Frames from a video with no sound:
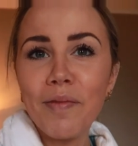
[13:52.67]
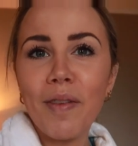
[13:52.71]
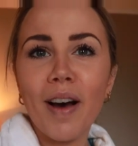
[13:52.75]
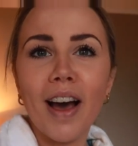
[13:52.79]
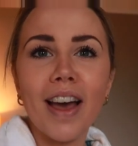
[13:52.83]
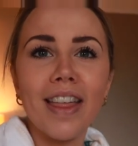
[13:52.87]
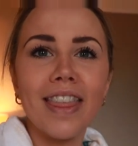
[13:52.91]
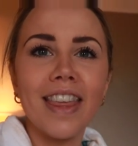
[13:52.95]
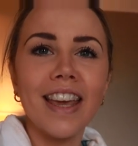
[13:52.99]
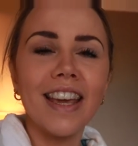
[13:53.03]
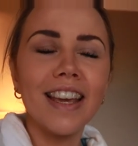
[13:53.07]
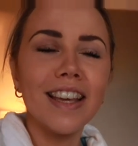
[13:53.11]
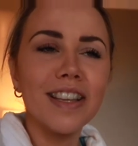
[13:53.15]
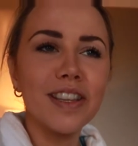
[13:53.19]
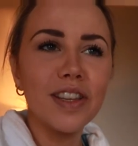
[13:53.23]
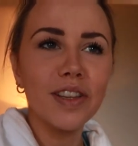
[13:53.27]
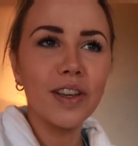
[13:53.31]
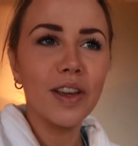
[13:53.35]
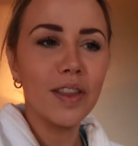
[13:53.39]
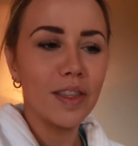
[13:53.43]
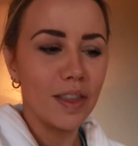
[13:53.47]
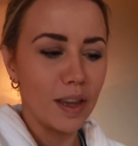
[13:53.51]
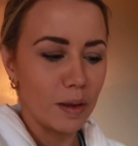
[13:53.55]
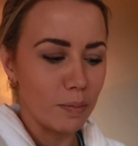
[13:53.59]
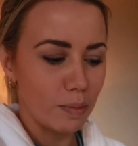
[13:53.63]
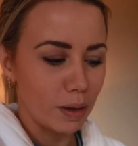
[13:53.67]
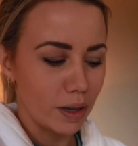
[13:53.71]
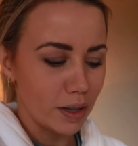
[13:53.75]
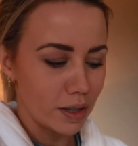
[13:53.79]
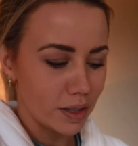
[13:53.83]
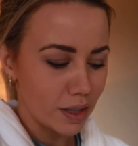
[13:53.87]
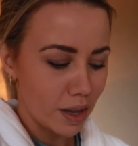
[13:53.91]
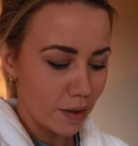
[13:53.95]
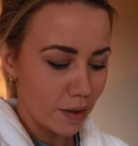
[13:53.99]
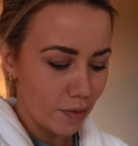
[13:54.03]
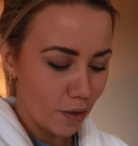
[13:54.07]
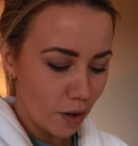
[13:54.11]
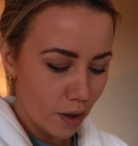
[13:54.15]
But I think it's a good thing,
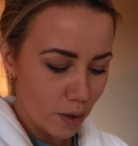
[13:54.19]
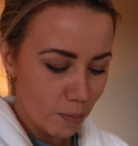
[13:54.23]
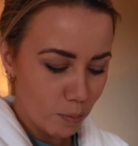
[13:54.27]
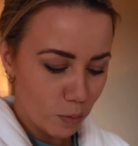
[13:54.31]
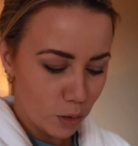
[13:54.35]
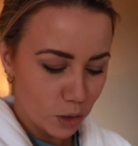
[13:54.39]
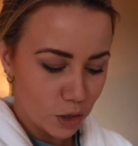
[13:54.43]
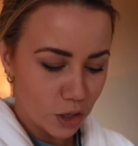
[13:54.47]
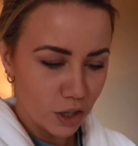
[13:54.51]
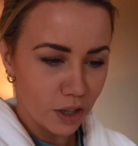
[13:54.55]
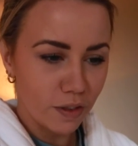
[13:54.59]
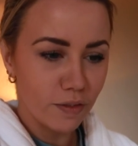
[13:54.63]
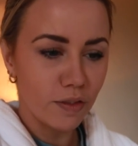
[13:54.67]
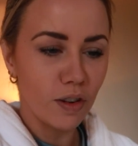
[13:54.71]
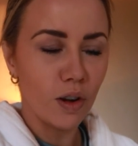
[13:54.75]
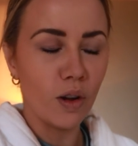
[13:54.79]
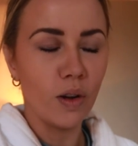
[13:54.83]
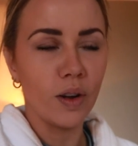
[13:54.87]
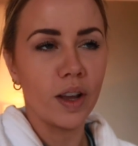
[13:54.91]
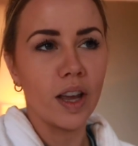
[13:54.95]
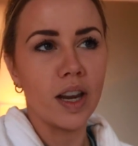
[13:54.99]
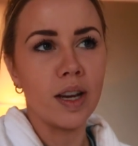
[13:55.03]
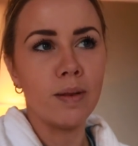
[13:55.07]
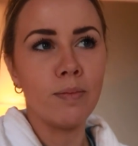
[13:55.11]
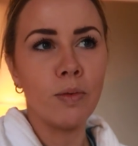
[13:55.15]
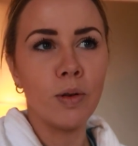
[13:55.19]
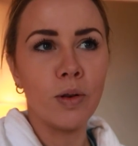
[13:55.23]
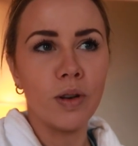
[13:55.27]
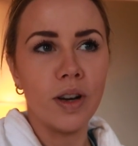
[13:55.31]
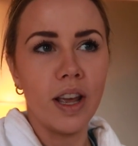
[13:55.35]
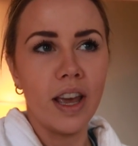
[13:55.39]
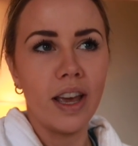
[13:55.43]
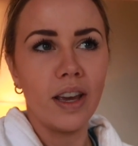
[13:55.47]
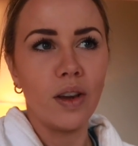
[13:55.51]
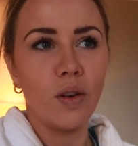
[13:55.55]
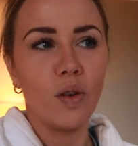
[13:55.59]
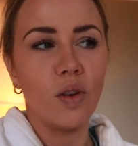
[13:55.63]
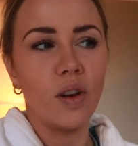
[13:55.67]
because if I'm watching a vlog in the
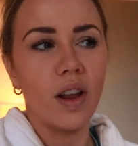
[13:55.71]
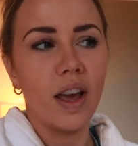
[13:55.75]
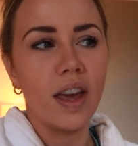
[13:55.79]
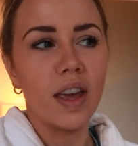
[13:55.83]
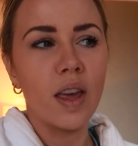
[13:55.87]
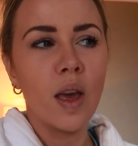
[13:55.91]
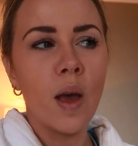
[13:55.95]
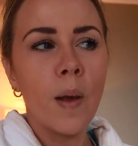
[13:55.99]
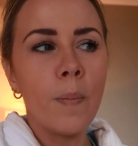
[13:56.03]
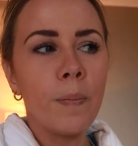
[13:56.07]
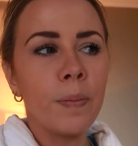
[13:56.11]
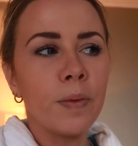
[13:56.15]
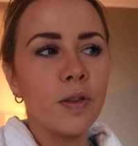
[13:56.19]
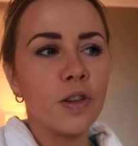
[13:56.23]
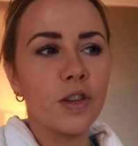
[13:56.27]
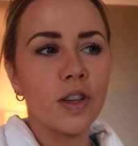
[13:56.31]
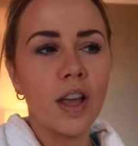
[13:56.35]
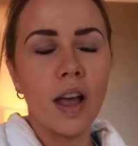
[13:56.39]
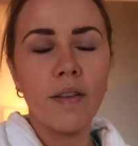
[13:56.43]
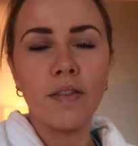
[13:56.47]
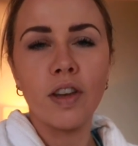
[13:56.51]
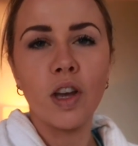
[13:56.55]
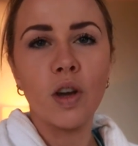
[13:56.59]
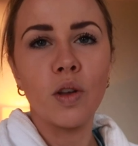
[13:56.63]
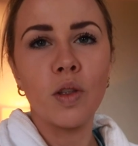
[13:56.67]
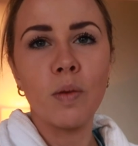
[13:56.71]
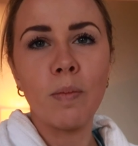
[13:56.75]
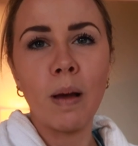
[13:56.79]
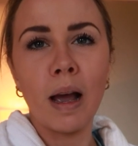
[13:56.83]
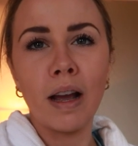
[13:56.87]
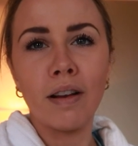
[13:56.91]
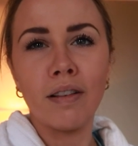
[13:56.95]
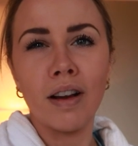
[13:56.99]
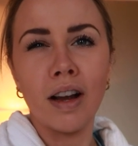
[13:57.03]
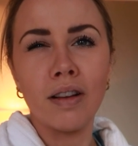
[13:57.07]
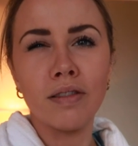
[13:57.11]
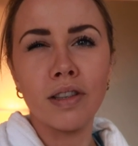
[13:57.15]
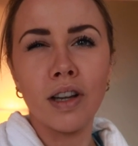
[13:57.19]
morning or like just having it on the
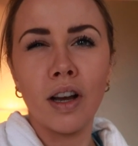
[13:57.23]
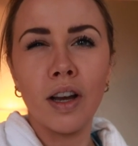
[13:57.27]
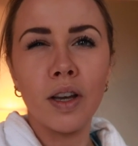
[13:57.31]
background,